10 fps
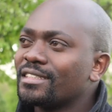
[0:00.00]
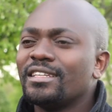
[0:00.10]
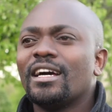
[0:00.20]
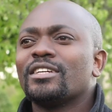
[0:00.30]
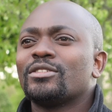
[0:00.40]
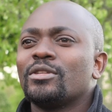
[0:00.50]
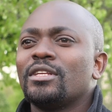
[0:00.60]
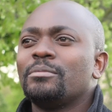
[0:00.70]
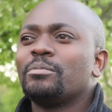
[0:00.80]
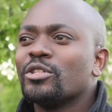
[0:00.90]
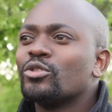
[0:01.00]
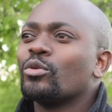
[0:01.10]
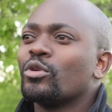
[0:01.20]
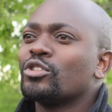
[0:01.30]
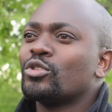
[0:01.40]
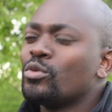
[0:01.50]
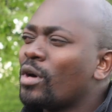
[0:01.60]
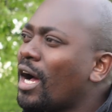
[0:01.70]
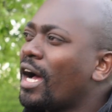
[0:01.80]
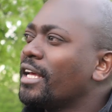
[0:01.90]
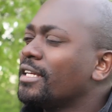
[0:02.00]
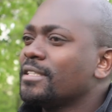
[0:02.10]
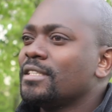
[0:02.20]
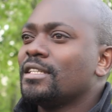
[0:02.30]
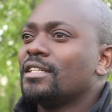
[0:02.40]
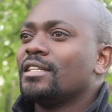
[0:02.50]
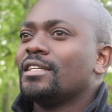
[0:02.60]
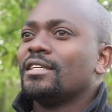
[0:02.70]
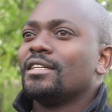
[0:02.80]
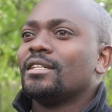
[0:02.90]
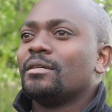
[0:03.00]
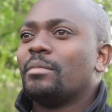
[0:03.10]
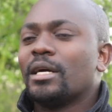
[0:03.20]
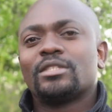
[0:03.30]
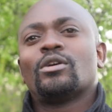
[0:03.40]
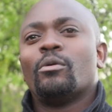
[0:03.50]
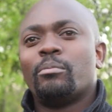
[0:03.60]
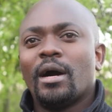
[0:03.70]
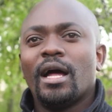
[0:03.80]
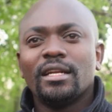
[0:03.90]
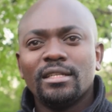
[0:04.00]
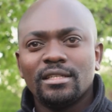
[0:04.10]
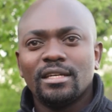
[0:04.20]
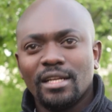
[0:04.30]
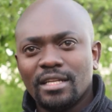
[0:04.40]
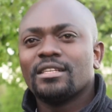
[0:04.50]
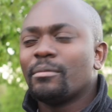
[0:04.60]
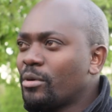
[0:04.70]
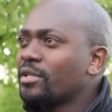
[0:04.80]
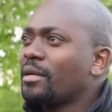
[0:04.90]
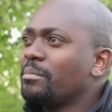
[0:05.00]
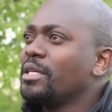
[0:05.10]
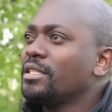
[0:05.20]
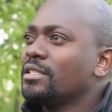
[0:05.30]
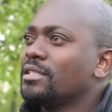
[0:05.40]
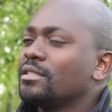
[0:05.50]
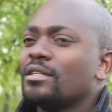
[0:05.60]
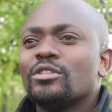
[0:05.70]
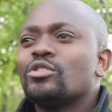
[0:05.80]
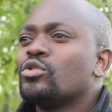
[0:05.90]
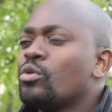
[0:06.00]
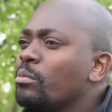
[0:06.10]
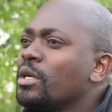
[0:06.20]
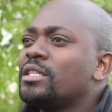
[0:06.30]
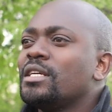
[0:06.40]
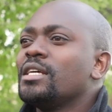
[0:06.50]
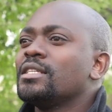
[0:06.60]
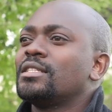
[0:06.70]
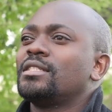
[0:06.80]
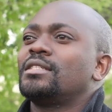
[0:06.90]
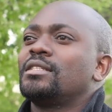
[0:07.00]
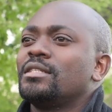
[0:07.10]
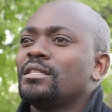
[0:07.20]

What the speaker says: Yeah, so the depression was too high, but Opal really supported me. Zoom meetings,